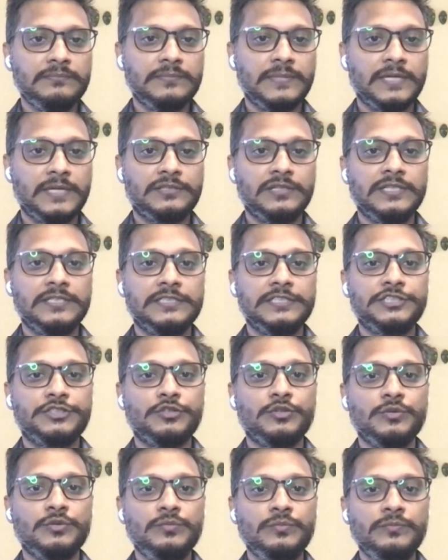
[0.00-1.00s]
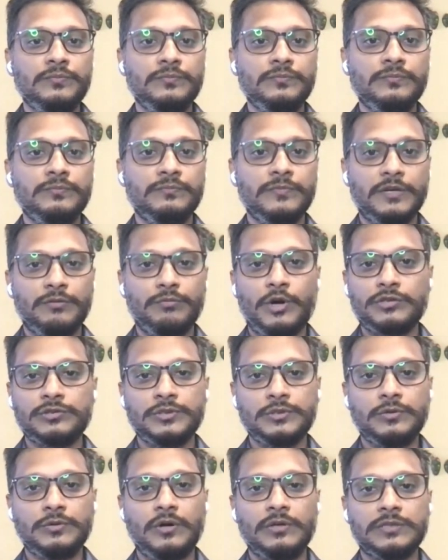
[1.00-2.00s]
my colleague Nitol will walk
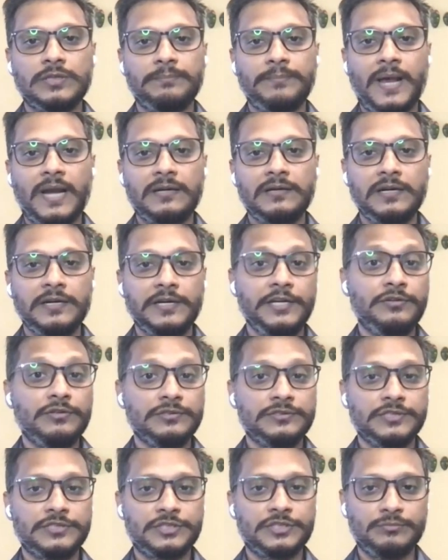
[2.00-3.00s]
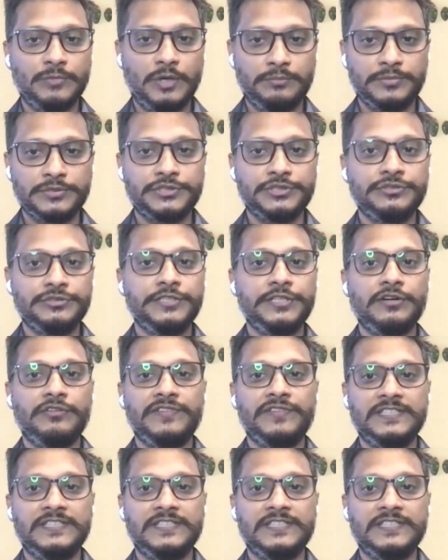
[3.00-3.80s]
through on the partner ecosystem opportunity of